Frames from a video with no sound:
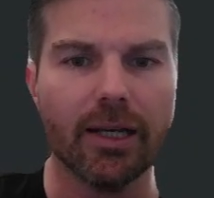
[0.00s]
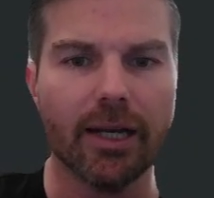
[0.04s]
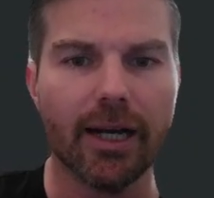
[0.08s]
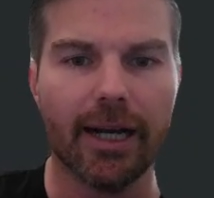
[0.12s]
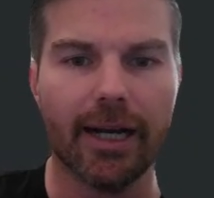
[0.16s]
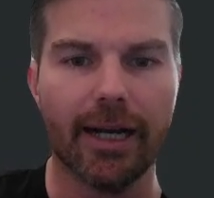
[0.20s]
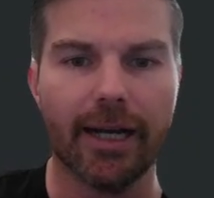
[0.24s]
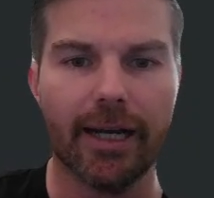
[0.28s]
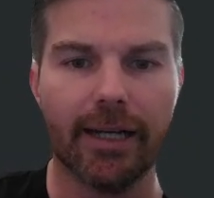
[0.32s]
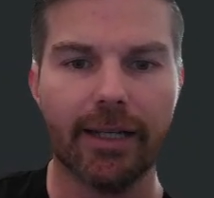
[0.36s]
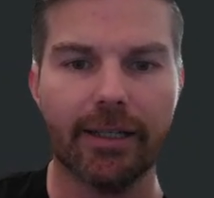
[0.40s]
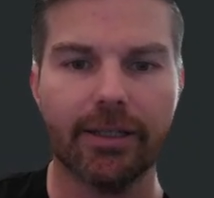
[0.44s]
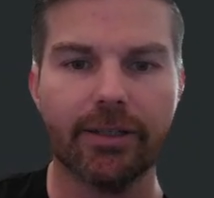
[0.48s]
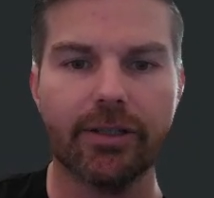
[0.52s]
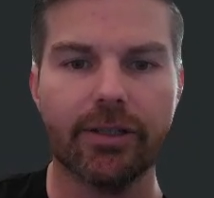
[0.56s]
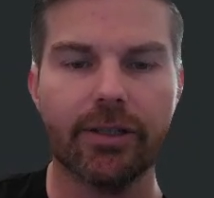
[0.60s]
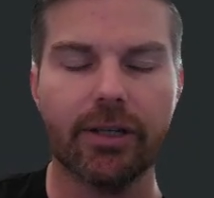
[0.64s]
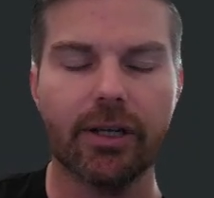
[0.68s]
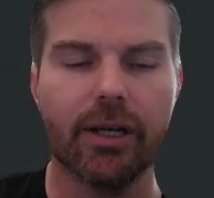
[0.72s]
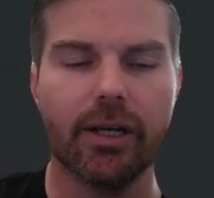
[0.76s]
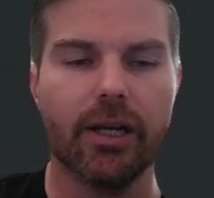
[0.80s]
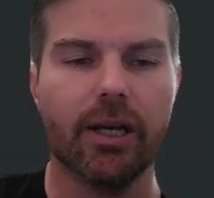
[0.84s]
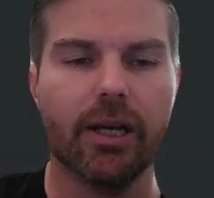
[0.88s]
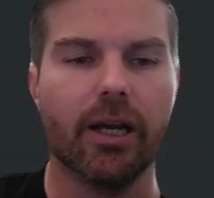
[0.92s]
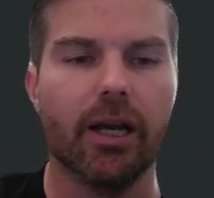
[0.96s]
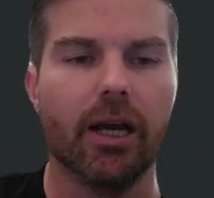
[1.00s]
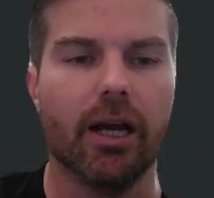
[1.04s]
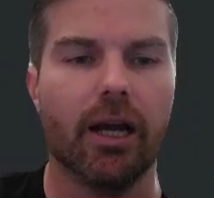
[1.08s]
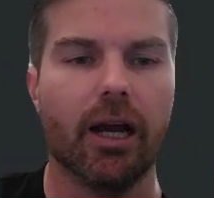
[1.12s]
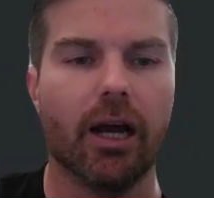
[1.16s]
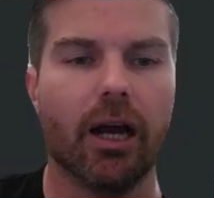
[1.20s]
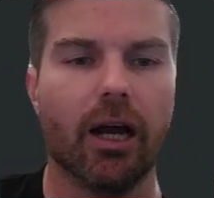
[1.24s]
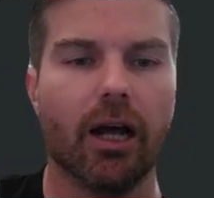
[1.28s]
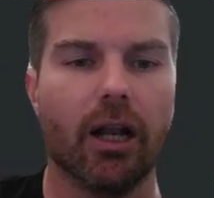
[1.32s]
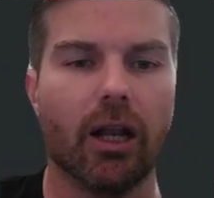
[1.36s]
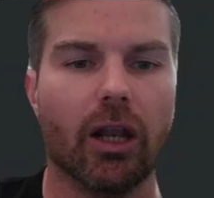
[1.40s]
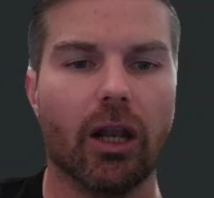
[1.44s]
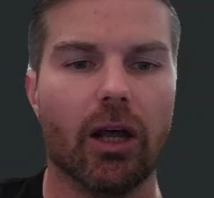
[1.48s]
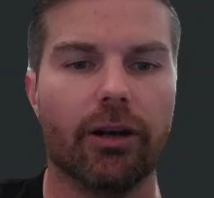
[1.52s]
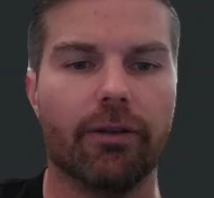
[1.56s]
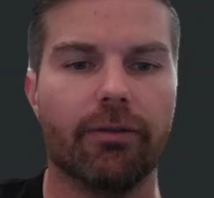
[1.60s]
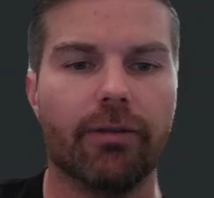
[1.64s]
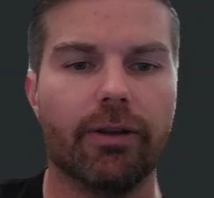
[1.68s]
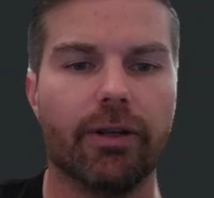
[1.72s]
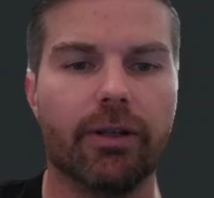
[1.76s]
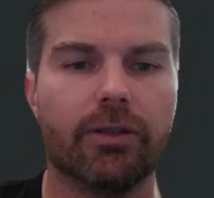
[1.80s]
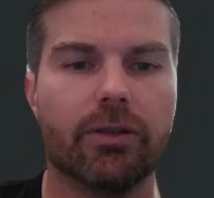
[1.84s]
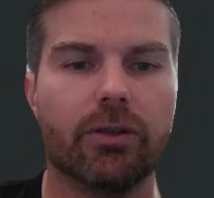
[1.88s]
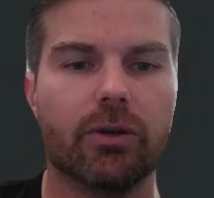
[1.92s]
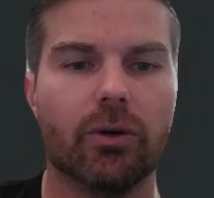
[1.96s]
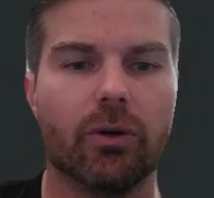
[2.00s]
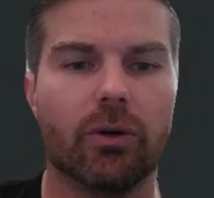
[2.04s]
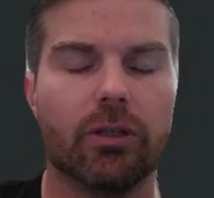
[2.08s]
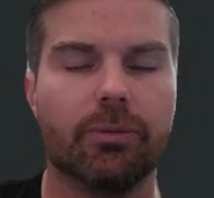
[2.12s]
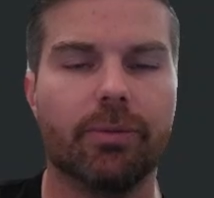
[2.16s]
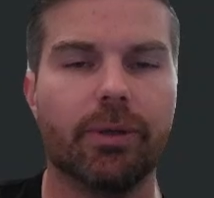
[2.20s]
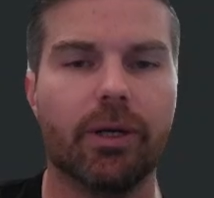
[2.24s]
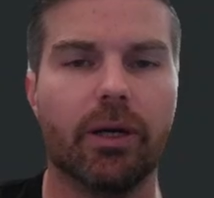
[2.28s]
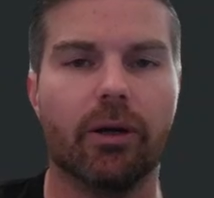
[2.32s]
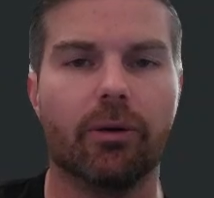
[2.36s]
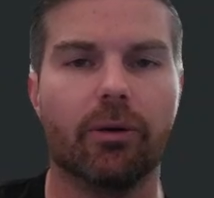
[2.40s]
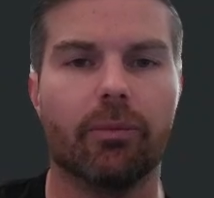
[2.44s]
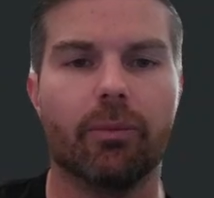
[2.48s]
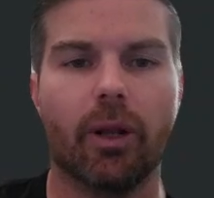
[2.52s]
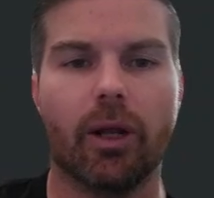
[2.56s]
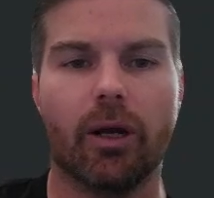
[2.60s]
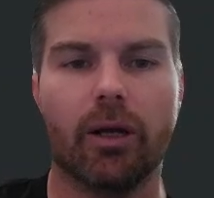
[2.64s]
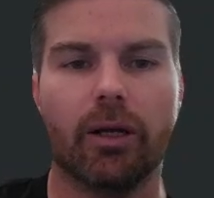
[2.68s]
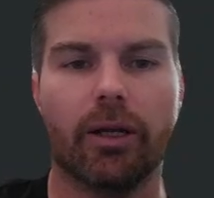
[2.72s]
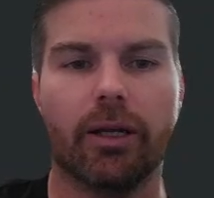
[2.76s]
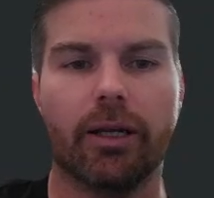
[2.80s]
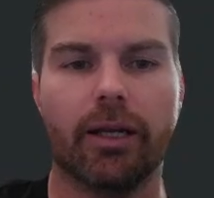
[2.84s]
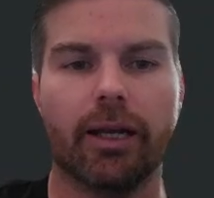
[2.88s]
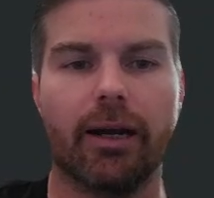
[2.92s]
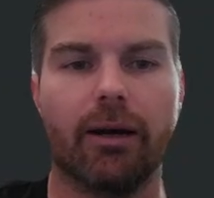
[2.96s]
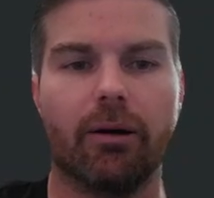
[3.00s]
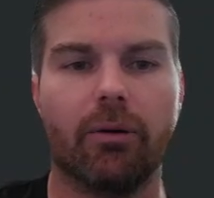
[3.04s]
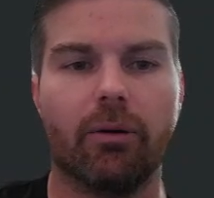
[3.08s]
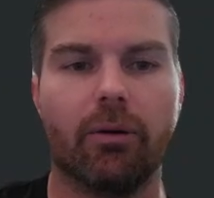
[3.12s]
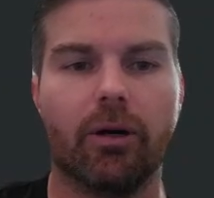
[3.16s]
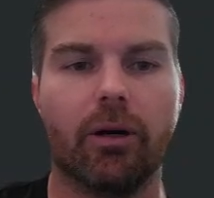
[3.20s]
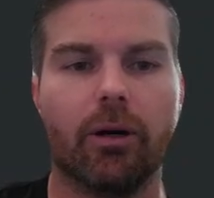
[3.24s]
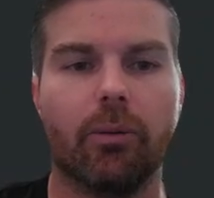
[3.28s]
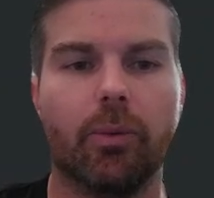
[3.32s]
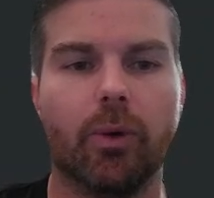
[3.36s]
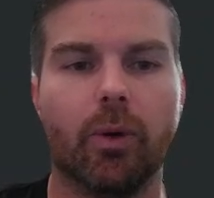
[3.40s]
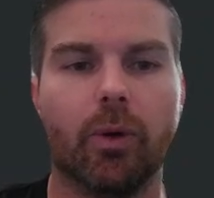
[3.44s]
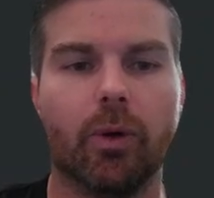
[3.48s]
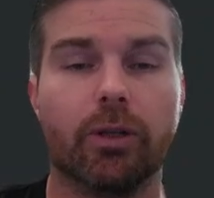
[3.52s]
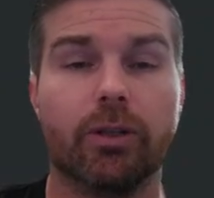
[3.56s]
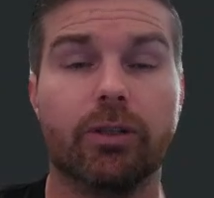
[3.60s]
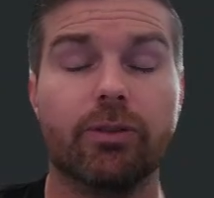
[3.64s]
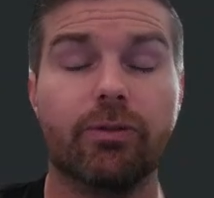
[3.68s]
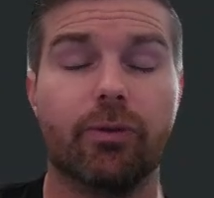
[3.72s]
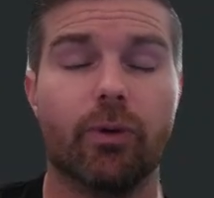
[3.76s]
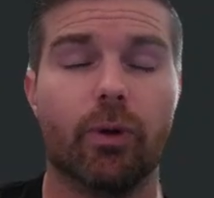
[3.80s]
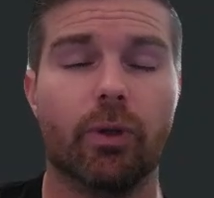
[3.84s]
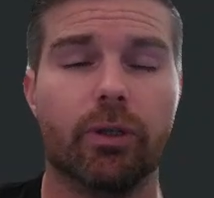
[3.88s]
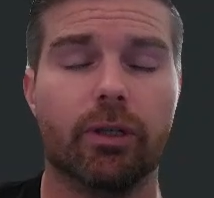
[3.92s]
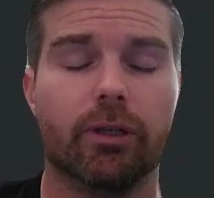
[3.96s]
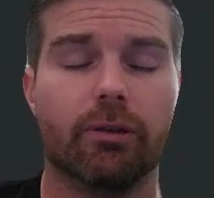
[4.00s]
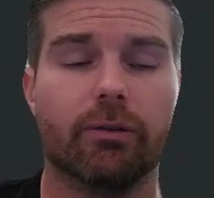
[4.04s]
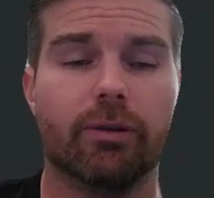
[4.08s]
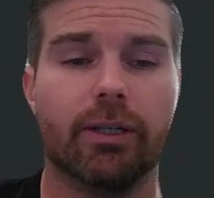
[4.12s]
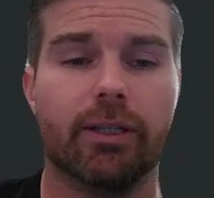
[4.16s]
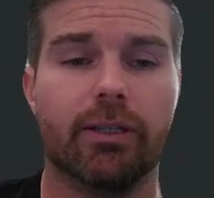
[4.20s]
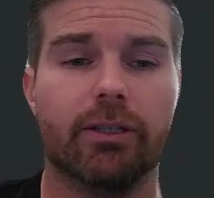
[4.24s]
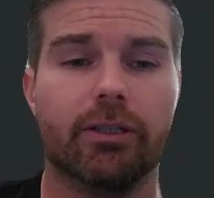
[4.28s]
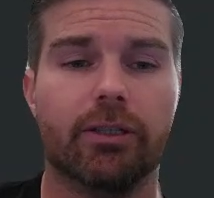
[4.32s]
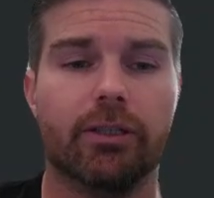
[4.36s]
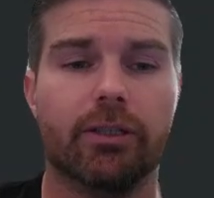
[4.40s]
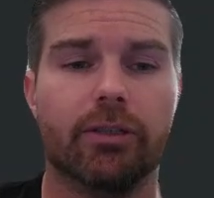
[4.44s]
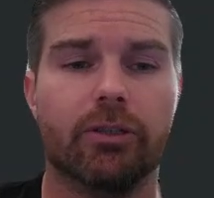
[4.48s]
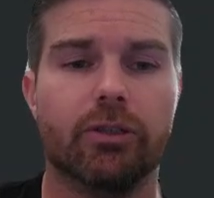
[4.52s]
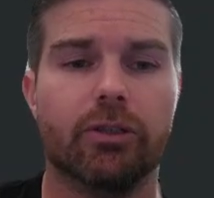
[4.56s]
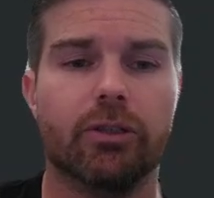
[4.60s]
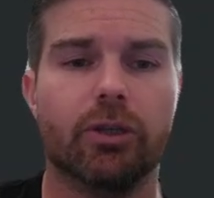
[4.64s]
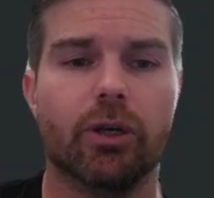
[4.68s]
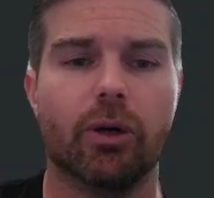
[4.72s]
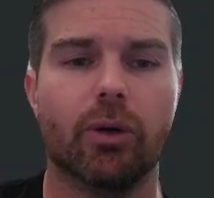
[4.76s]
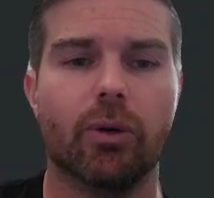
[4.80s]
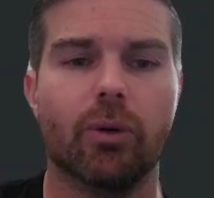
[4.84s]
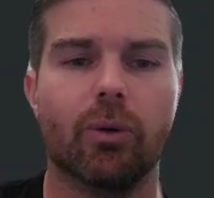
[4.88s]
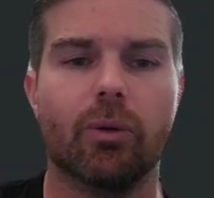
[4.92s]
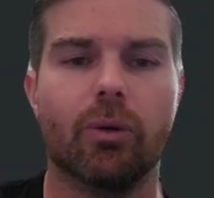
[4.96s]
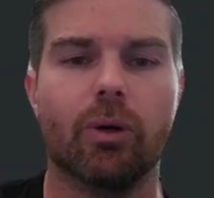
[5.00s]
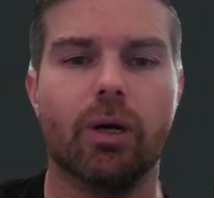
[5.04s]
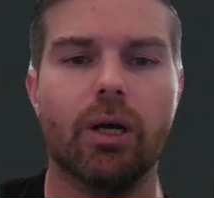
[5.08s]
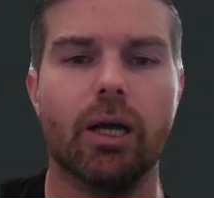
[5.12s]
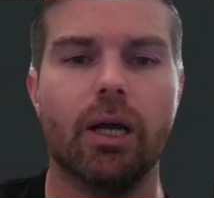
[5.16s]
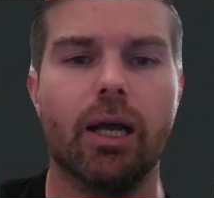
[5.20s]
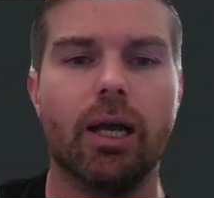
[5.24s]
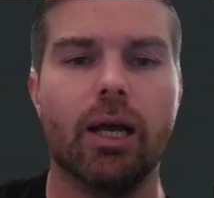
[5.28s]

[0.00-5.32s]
And a lot of it is going to be unblocking our opponent's folding range. So